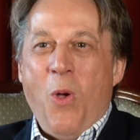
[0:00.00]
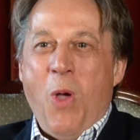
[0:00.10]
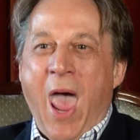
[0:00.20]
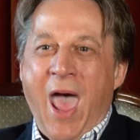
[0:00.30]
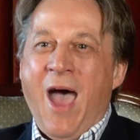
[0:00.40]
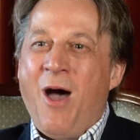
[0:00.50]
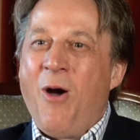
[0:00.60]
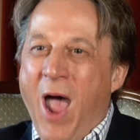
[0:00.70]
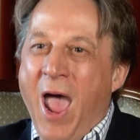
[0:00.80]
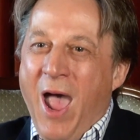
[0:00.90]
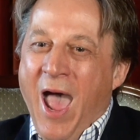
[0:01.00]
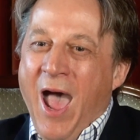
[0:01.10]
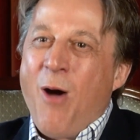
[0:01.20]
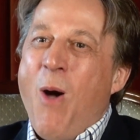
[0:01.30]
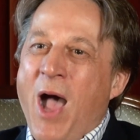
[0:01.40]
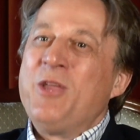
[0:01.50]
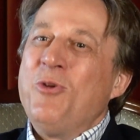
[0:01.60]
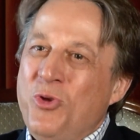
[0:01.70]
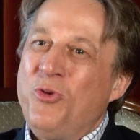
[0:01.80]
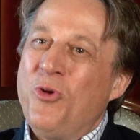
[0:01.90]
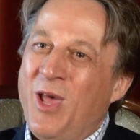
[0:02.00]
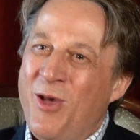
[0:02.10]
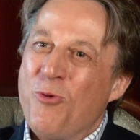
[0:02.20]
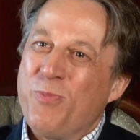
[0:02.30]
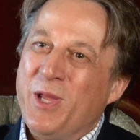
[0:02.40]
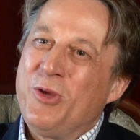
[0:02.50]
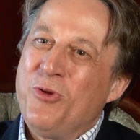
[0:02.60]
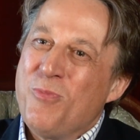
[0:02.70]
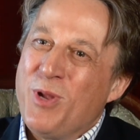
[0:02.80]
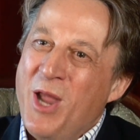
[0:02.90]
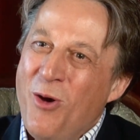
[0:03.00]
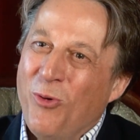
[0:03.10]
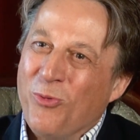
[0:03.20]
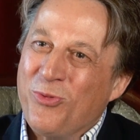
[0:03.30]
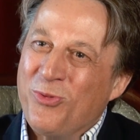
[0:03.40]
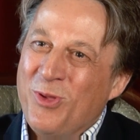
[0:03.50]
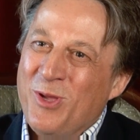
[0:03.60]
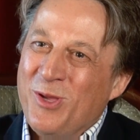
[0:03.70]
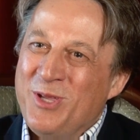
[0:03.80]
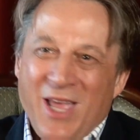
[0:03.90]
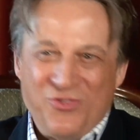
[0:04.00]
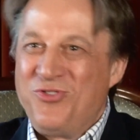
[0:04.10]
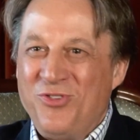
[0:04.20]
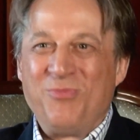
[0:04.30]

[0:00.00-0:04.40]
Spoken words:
how are you helping human health? Yes, you're